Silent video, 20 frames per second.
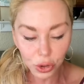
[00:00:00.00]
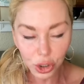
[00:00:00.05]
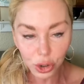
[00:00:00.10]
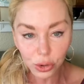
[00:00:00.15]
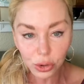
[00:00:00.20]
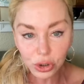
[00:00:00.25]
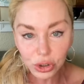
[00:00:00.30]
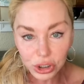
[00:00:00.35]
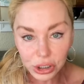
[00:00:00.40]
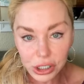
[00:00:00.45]

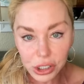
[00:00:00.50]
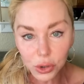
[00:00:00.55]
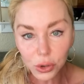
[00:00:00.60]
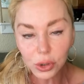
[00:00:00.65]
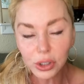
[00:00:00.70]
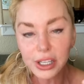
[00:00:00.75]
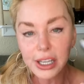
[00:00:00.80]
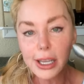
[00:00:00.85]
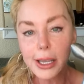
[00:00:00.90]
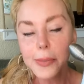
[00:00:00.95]
you're
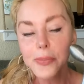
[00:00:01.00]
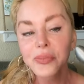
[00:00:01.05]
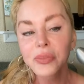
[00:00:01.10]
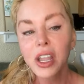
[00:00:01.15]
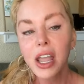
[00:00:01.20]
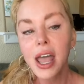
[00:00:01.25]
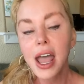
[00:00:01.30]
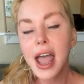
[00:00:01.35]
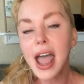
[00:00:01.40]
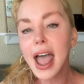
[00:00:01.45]
literally
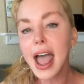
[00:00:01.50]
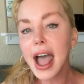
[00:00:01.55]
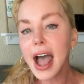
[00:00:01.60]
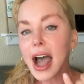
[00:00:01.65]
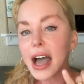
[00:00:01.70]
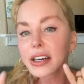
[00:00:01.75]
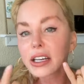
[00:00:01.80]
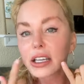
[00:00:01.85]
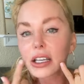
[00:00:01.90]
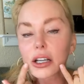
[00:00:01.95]

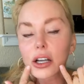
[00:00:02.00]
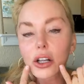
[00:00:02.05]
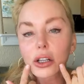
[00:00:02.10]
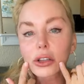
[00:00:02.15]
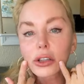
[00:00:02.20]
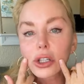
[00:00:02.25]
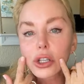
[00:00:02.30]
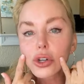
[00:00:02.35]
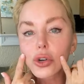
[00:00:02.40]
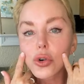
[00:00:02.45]
adding
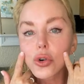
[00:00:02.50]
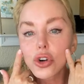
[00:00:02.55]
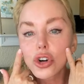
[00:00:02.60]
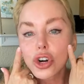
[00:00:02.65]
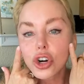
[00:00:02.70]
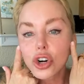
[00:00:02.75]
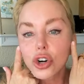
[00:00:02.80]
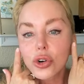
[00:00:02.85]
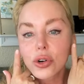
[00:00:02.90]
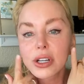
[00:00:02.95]
little
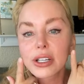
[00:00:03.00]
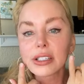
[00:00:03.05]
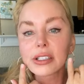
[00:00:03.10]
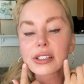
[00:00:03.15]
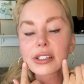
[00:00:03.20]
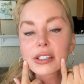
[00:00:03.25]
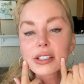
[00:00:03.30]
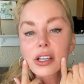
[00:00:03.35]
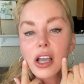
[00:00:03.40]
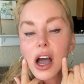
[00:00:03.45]

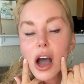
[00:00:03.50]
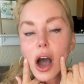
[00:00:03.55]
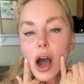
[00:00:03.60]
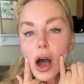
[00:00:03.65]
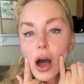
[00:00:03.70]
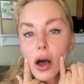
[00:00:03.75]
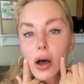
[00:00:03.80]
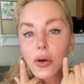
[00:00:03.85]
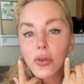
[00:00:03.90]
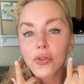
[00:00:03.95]
currents
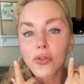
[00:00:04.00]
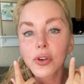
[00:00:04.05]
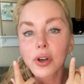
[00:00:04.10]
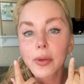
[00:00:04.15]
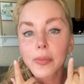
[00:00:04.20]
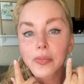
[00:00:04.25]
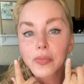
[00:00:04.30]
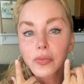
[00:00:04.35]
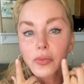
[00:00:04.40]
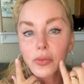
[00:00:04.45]
of